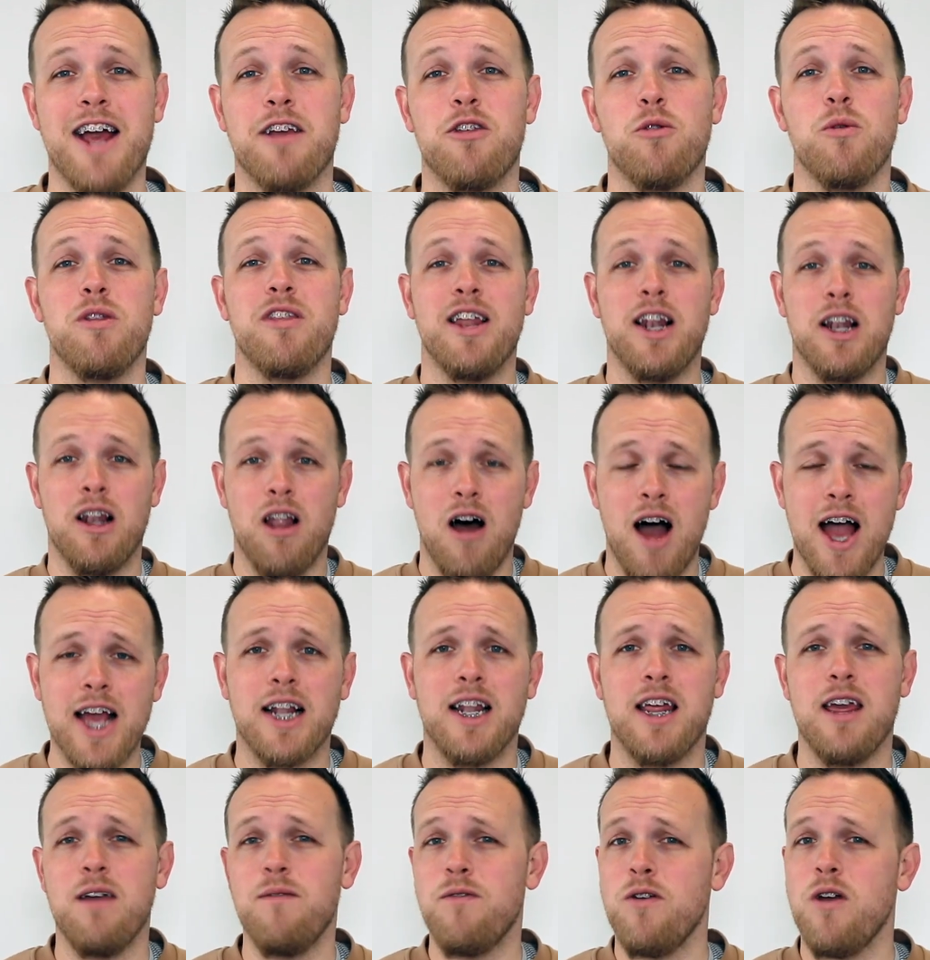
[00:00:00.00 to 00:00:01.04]
So it's
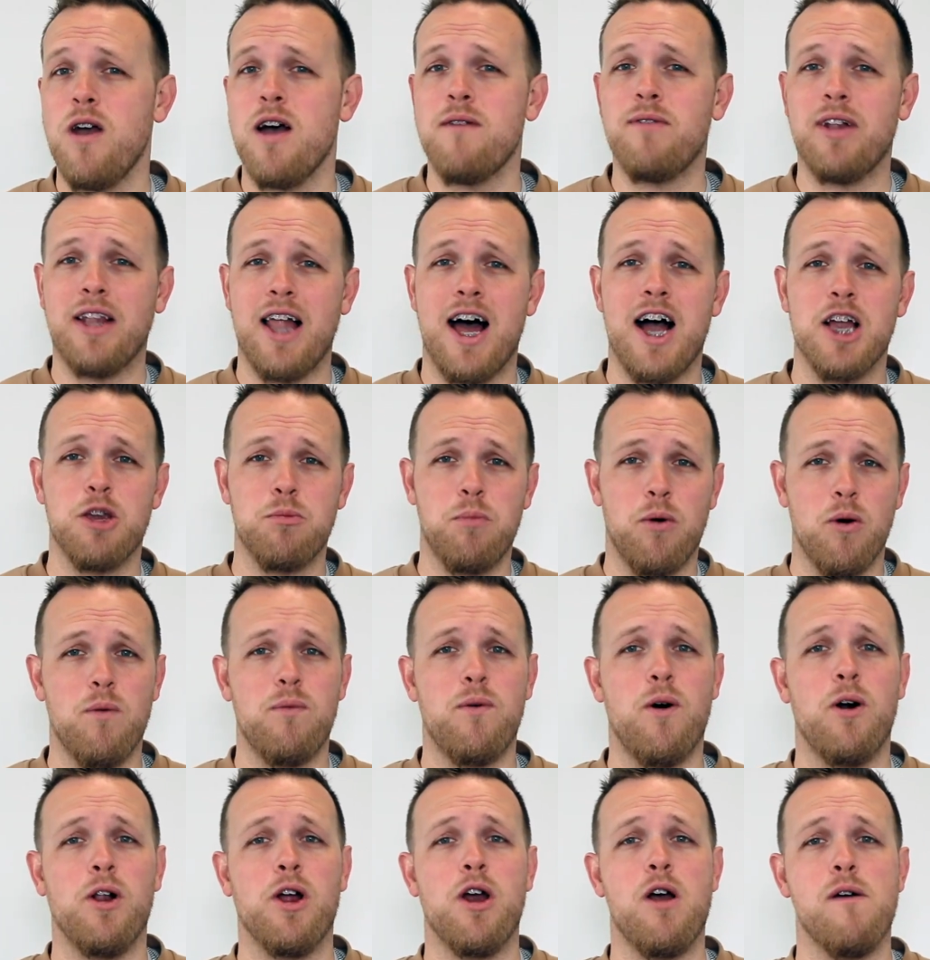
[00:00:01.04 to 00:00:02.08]
unlikely, if you have a large
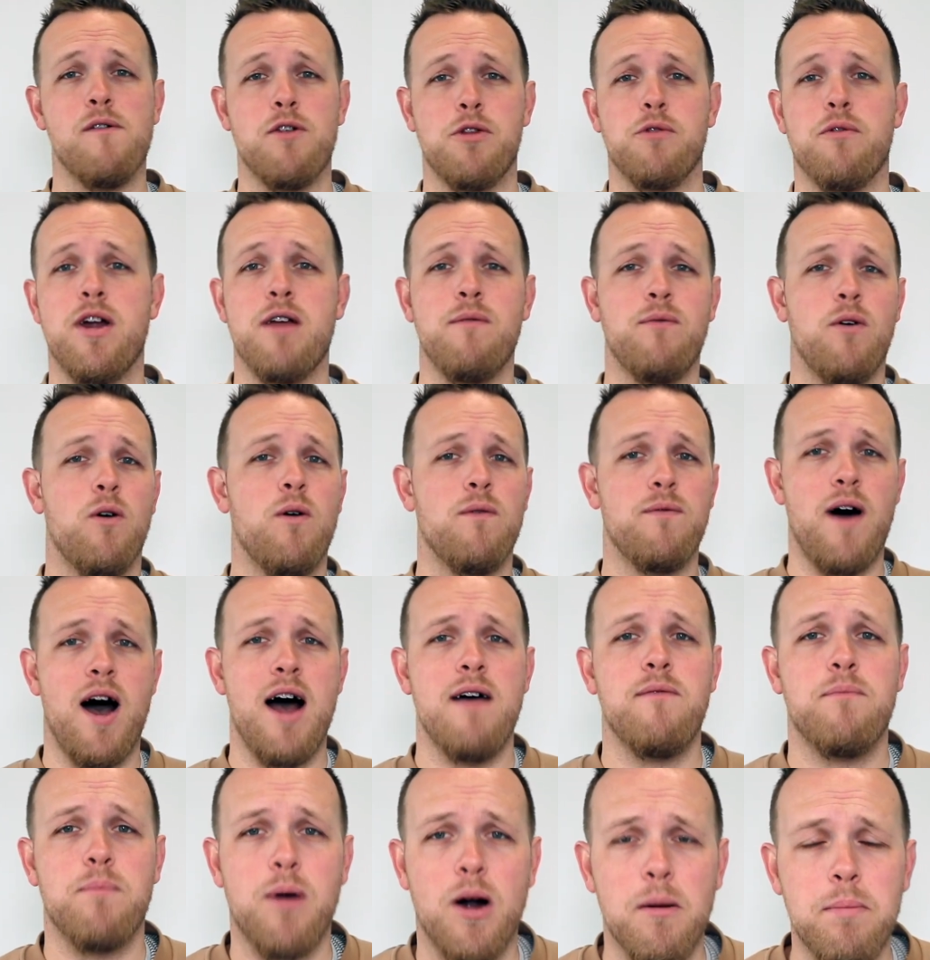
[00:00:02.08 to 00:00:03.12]
portfolio of 3, 4,
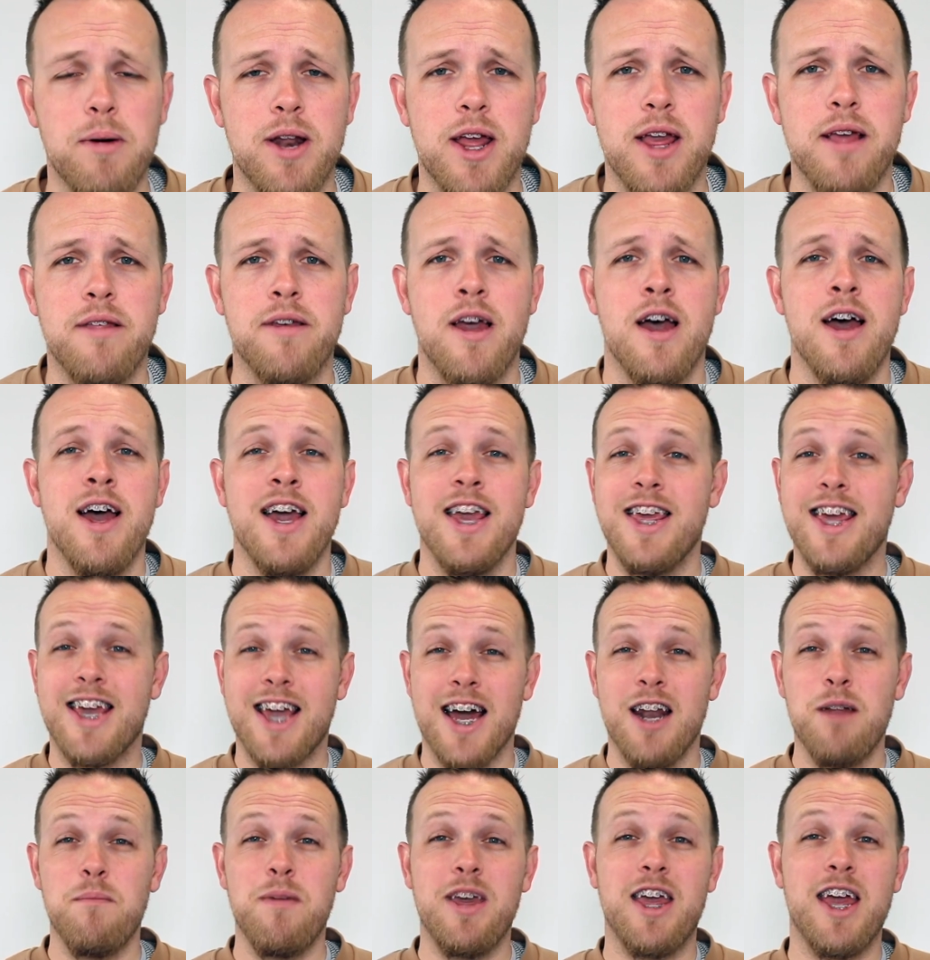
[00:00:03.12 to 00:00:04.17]
5 properties, you're
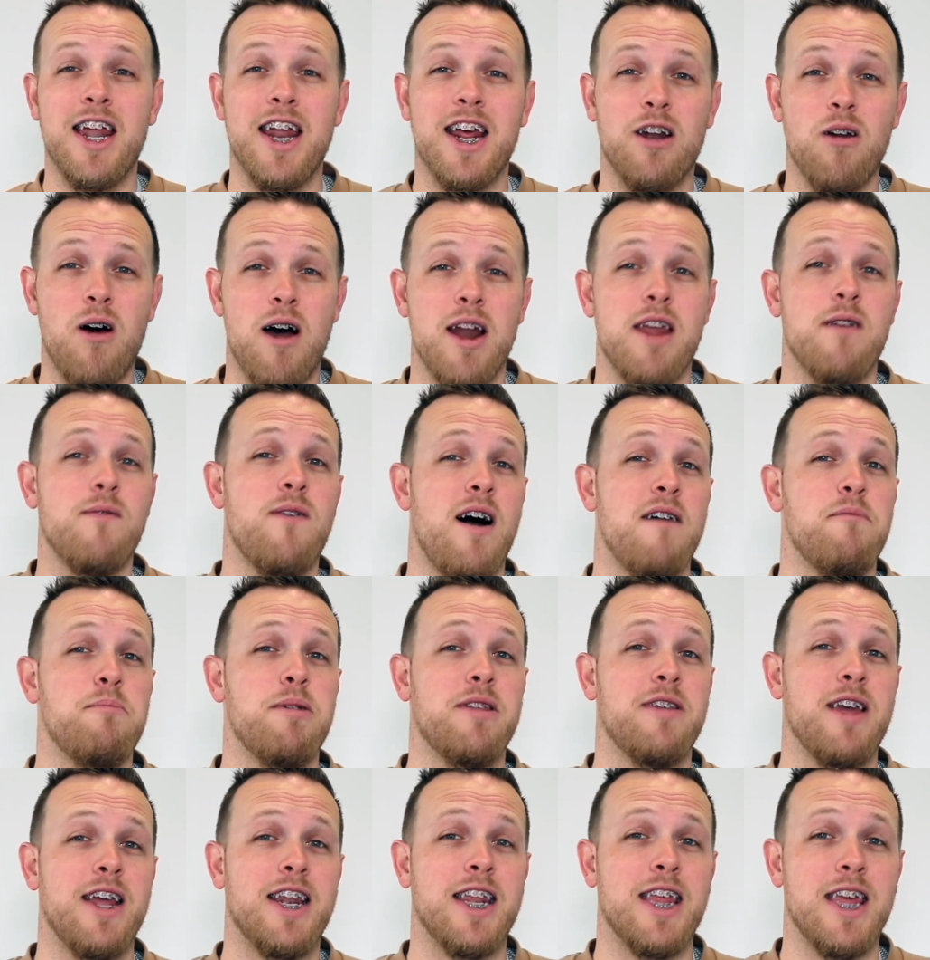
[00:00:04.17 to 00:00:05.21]
going to be getting
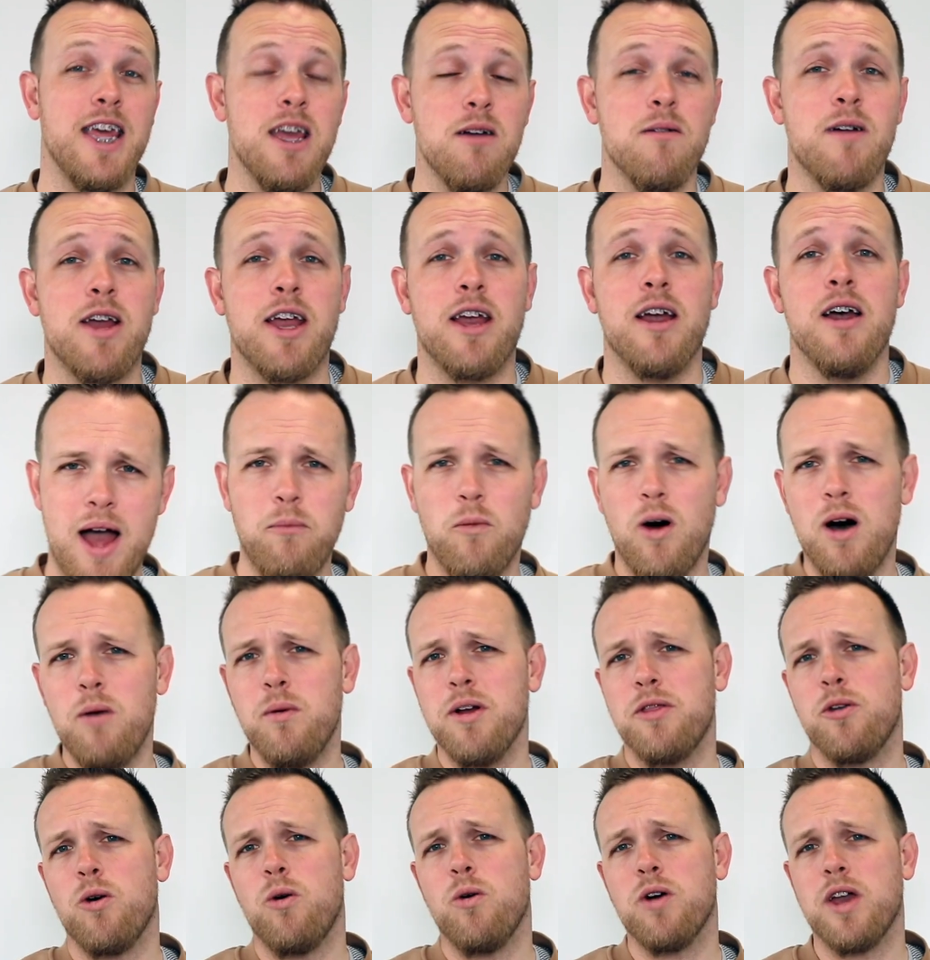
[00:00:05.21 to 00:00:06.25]
95% gearing. And while
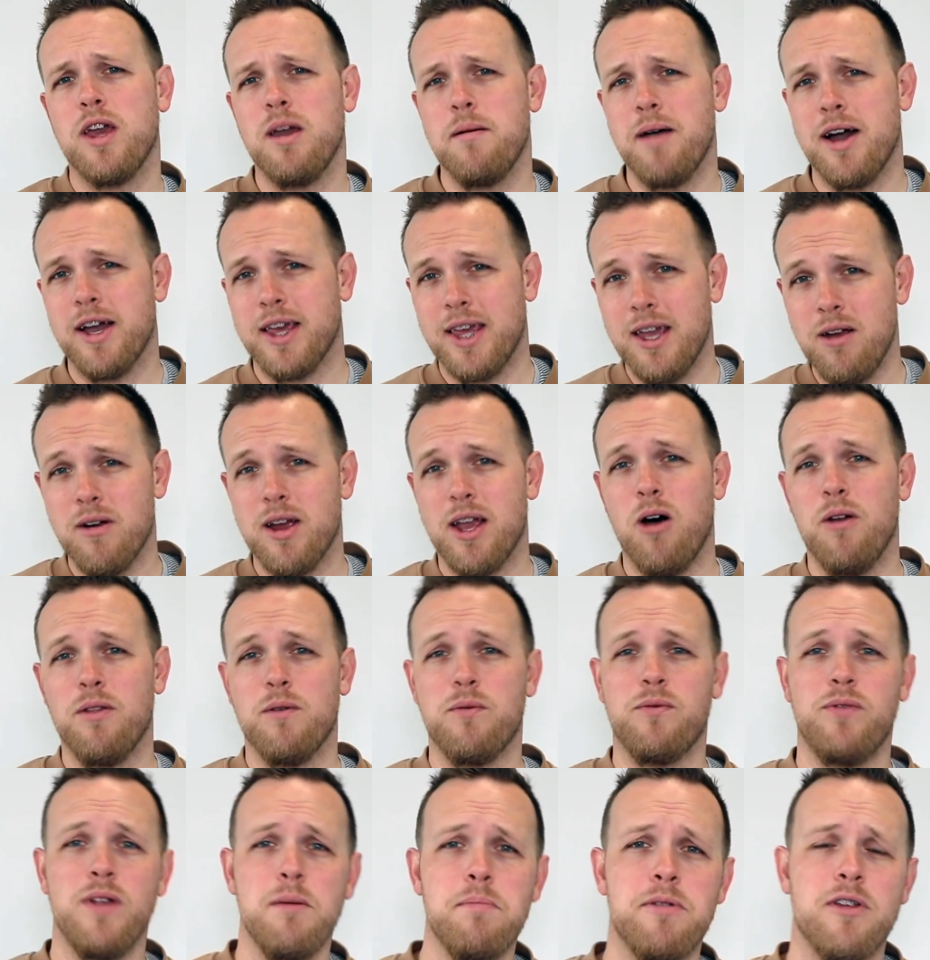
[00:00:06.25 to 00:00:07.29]
we're talking about gearing, on the
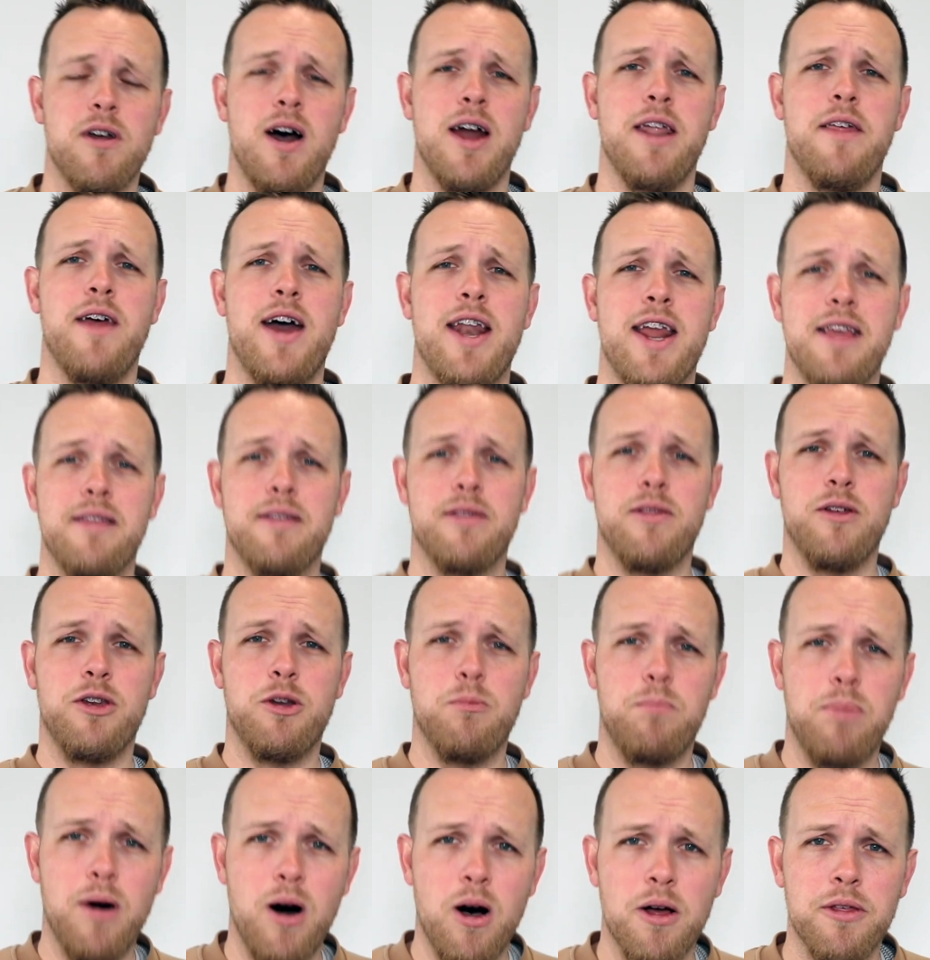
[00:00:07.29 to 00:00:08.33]
flip side of that is the
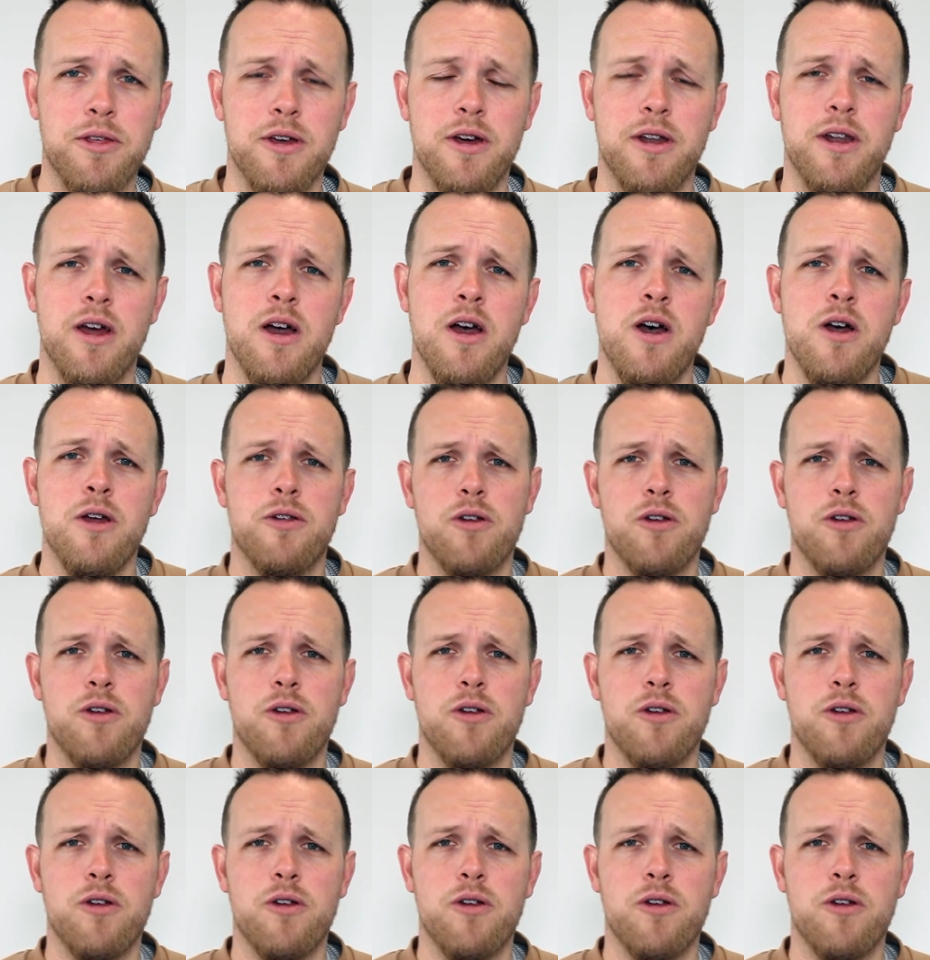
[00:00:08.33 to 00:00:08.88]
deposit.